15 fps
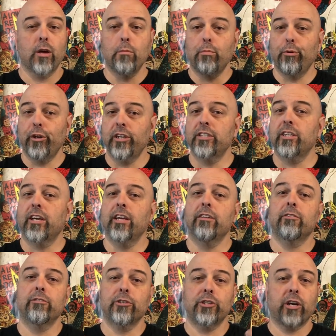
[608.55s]
putting
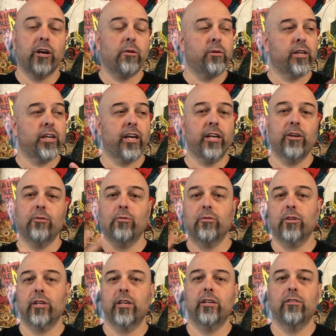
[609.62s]
together a show and getting all
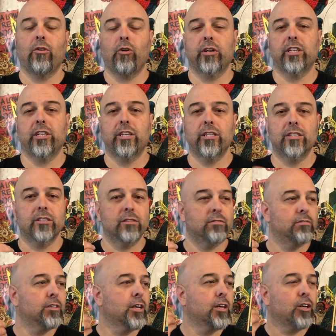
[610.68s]
the ideas and